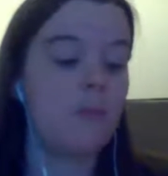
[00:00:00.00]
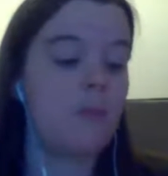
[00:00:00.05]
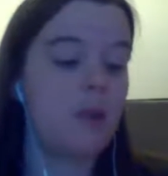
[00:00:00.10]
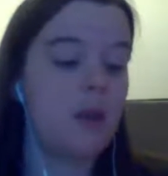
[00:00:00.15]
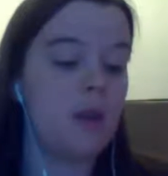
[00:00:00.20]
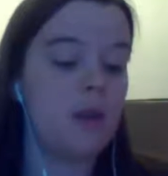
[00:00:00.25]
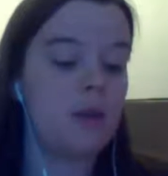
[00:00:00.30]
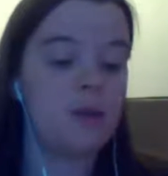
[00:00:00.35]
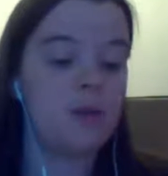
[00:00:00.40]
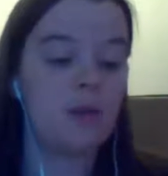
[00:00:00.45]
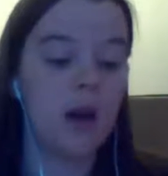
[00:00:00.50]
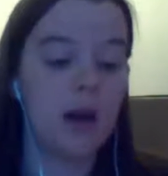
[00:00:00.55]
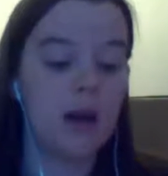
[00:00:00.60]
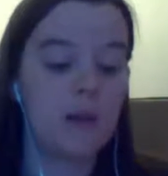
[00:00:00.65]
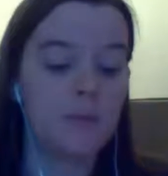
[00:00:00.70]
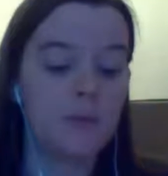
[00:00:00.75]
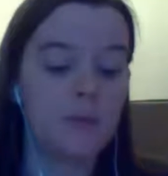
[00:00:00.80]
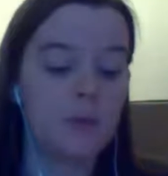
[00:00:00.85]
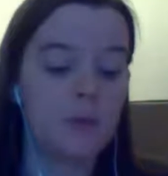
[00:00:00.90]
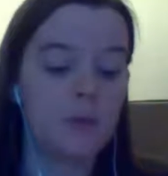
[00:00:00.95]
It
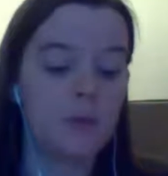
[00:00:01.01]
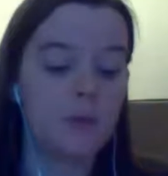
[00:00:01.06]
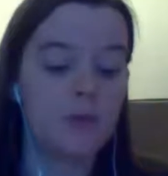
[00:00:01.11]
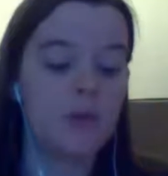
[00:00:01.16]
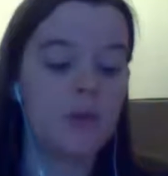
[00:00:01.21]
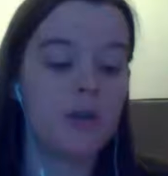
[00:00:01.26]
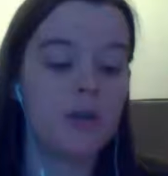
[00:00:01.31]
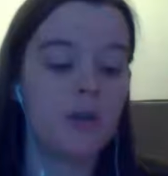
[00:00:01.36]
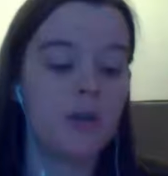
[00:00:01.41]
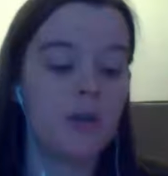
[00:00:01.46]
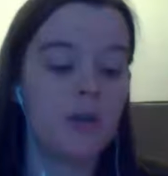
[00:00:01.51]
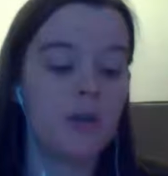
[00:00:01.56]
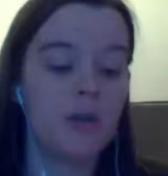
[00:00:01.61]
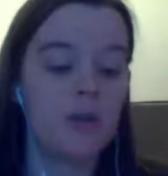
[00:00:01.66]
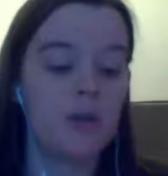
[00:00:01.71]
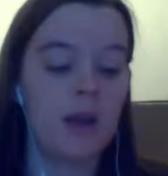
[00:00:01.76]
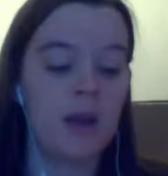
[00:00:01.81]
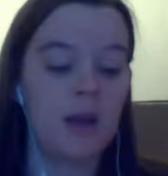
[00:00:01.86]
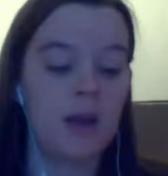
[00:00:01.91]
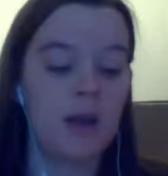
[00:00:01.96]
describes in the procedure
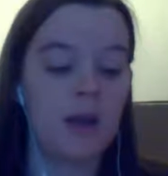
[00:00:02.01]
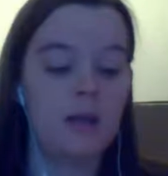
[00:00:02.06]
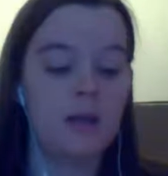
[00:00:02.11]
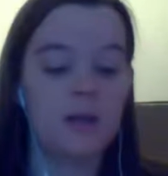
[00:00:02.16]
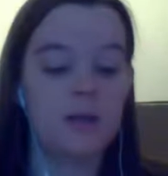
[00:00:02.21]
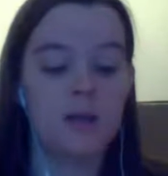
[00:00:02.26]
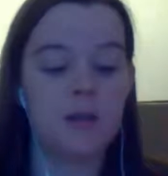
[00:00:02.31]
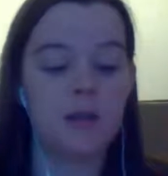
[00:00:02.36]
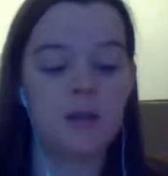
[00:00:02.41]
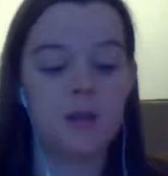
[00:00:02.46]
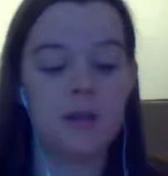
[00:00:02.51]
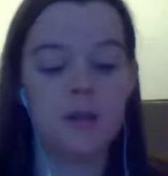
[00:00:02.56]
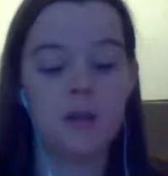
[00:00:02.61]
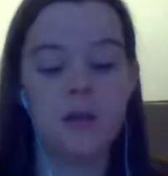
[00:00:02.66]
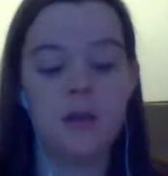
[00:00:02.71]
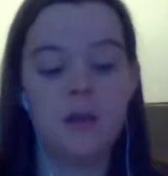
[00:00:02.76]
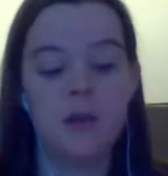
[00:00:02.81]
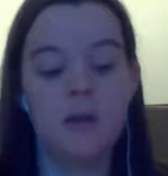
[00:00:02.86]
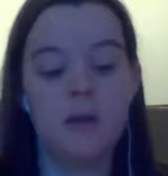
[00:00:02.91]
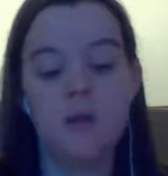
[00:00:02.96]
that
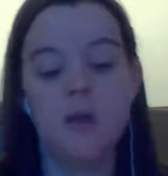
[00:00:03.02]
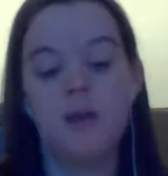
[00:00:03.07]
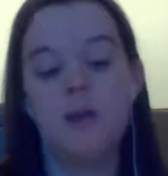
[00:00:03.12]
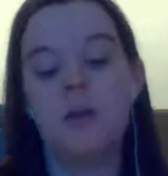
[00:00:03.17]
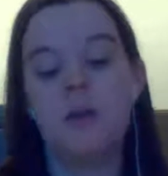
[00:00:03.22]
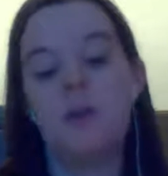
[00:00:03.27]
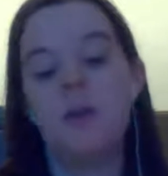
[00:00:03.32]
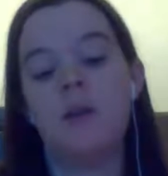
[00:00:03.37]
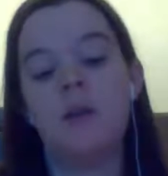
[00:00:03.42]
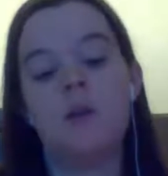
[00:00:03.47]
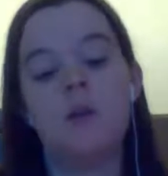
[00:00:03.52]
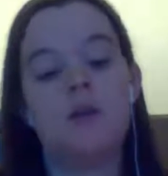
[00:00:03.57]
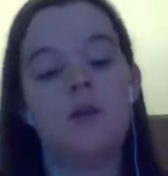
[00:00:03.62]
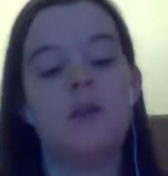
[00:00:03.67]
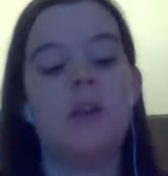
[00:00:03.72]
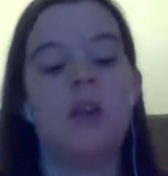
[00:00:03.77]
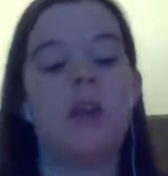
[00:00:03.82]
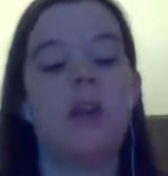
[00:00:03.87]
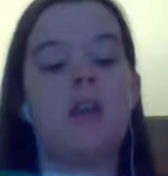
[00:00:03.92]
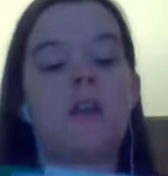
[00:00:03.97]

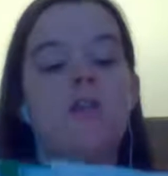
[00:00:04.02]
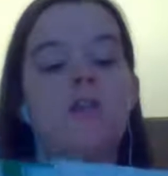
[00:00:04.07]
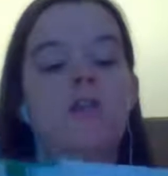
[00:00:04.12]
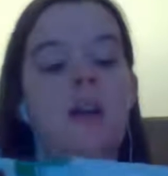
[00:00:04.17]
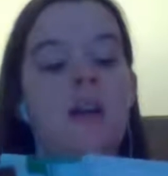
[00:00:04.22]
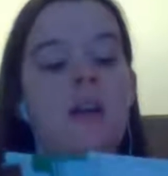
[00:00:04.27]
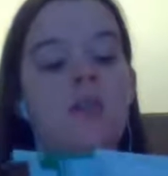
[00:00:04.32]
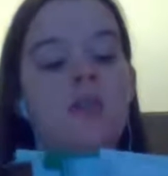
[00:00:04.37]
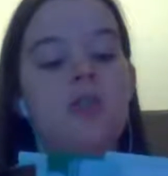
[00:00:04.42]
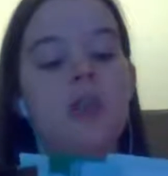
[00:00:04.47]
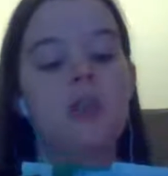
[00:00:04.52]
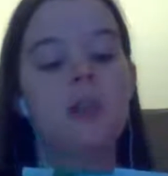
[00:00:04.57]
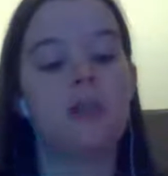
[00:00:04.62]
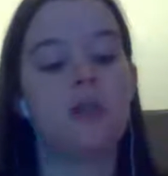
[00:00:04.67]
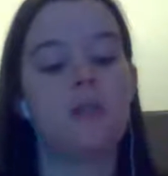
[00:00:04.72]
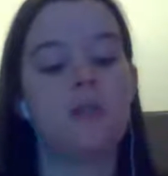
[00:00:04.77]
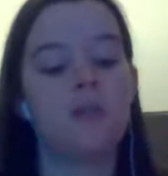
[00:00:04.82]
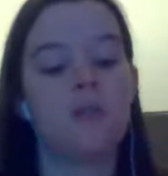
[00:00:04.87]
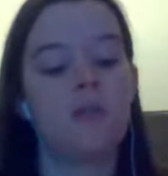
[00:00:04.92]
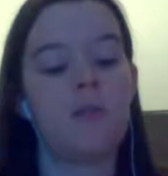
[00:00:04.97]
shake each vial
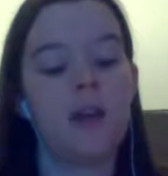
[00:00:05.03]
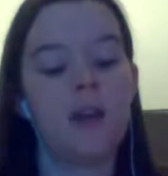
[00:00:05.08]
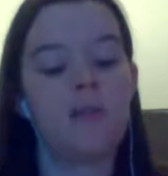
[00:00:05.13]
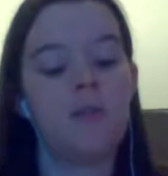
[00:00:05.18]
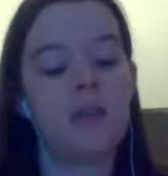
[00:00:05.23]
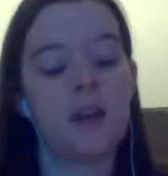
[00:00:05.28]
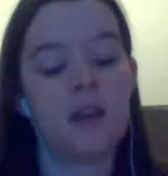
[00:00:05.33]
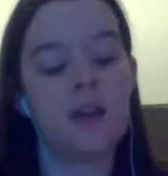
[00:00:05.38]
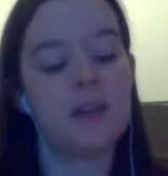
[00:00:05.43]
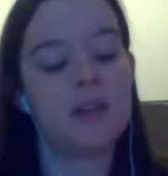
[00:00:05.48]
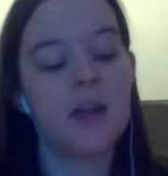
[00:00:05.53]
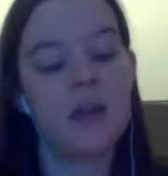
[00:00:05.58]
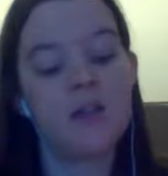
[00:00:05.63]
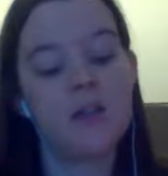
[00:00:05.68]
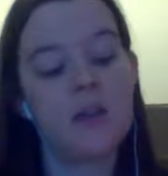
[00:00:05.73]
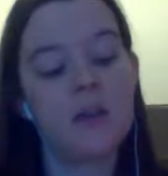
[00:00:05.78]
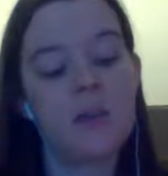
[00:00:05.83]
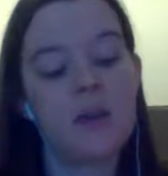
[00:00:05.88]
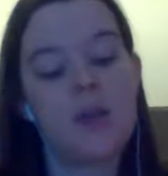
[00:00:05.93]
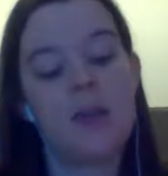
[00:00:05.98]
gently for 5 seconds
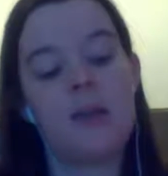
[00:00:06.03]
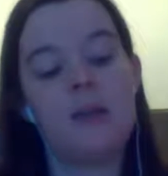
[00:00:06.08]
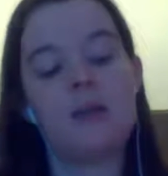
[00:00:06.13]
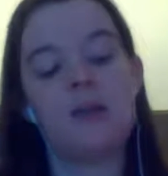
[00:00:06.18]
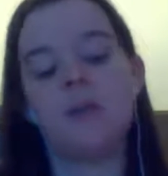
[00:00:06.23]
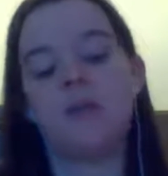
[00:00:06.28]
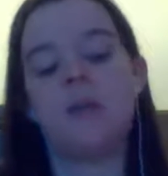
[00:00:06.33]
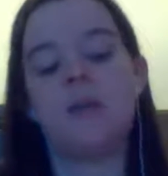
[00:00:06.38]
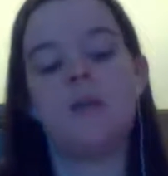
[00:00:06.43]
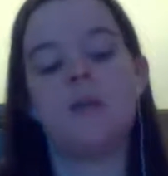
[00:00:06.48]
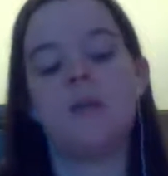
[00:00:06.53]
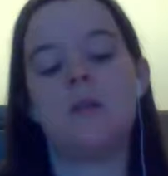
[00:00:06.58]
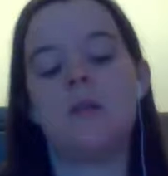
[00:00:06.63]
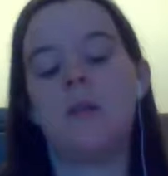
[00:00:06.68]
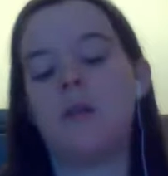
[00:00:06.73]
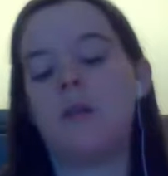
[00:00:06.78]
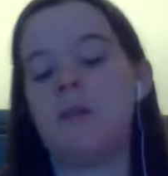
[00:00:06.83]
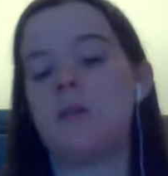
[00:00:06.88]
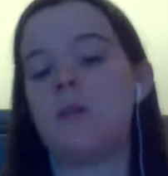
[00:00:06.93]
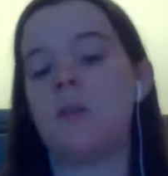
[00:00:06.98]
every minute until the
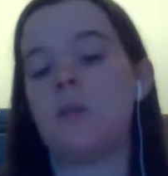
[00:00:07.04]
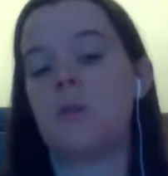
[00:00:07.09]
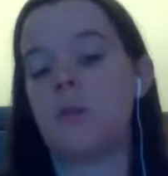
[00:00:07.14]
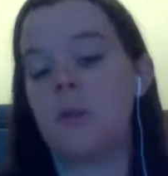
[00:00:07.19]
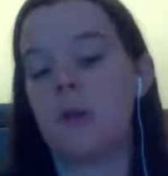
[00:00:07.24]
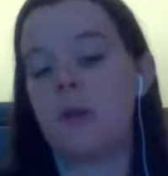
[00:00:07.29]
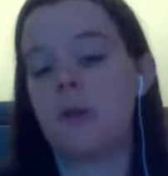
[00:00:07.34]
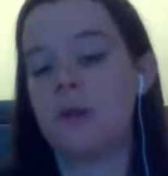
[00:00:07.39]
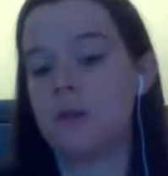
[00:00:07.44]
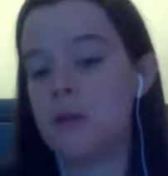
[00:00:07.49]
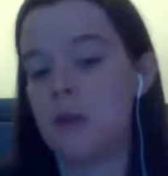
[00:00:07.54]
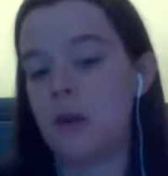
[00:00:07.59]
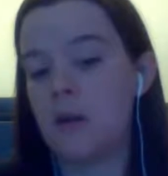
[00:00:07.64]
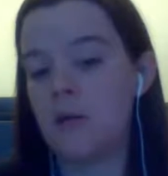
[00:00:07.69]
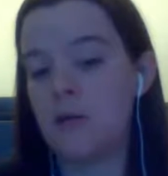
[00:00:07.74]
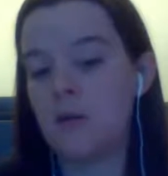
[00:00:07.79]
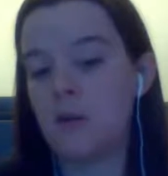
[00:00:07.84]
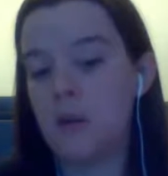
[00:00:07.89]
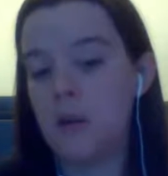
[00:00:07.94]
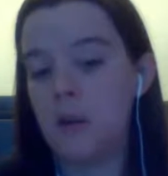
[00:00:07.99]
salt has totally
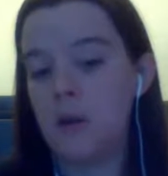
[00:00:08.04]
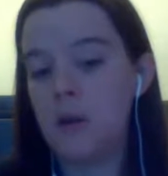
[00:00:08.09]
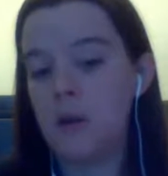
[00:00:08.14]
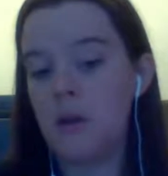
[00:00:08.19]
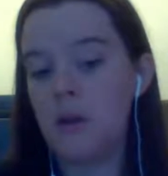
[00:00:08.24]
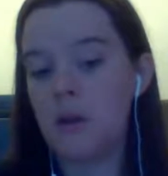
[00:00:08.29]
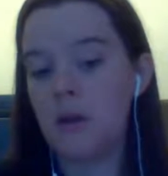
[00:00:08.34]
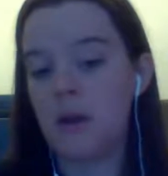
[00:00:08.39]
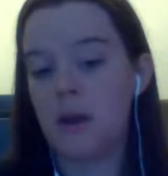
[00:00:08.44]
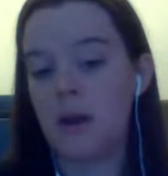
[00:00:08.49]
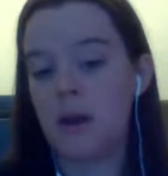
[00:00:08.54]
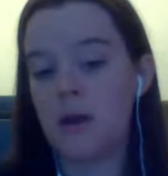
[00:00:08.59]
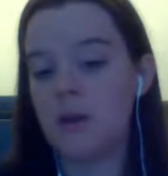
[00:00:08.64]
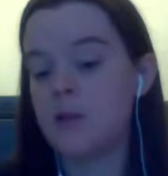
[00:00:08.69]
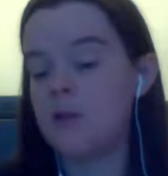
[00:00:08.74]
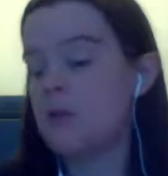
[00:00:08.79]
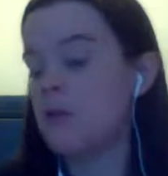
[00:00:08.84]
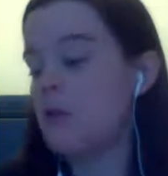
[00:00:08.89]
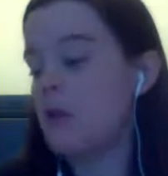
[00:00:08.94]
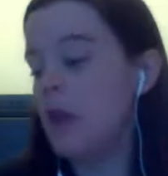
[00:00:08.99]
dissolved. All right.
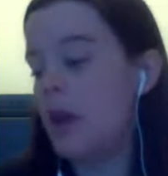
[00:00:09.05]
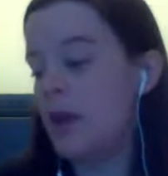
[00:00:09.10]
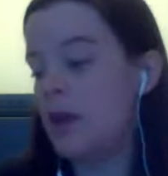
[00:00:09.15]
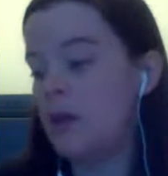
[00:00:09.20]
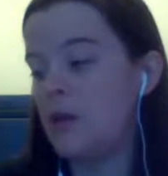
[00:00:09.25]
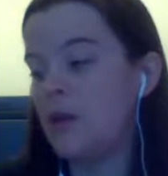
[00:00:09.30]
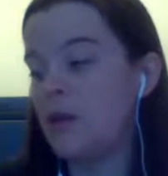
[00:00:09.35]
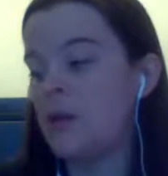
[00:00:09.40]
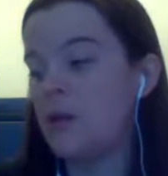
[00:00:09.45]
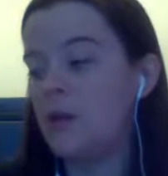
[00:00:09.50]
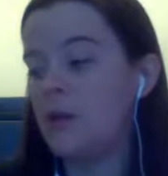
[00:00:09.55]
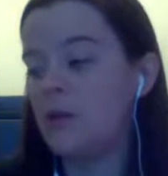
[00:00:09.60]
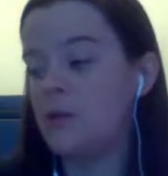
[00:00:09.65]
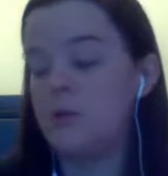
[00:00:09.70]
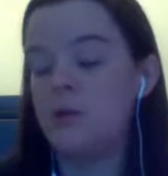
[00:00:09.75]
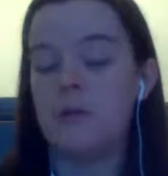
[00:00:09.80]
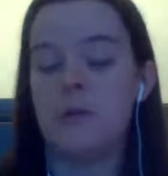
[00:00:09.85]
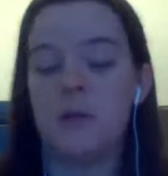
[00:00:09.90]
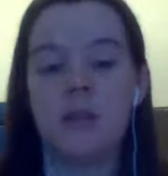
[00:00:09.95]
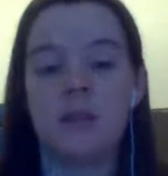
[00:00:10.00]
So again, you're gonna
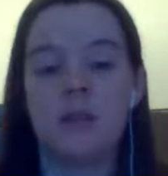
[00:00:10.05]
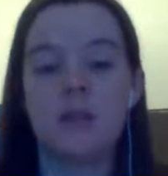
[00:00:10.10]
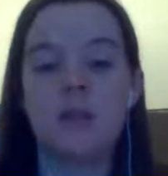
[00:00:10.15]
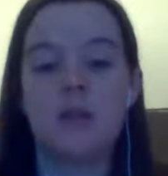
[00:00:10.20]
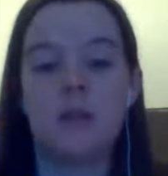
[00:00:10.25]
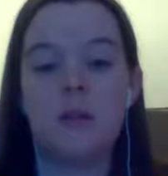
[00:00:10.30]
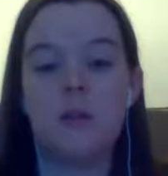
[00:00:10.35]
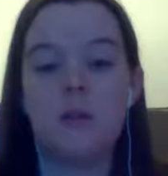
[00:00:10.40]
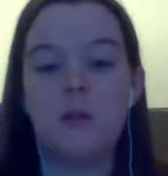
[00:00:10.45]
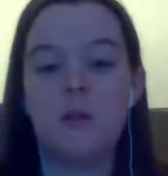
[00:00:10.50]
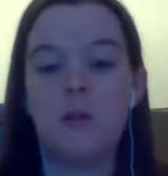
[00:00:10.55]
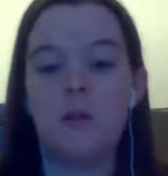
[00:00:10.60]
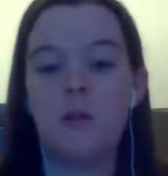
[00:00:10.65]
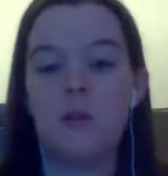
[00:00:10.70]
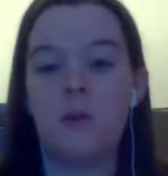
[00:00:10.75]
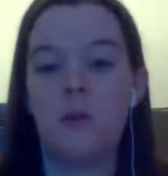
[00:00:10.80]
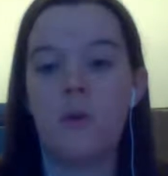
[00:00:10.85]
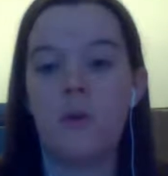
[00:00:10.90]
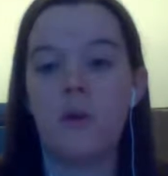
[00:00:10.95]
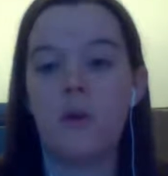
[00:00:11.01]
do this
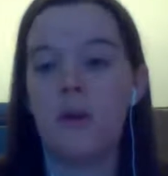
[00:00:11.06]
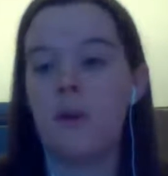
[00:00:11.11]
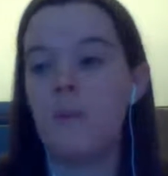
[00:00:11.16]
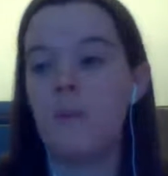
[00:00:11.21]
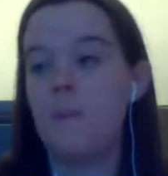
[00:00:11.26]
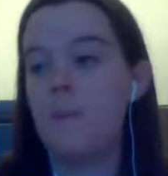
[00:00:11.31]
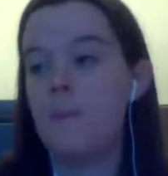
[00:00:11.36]
for,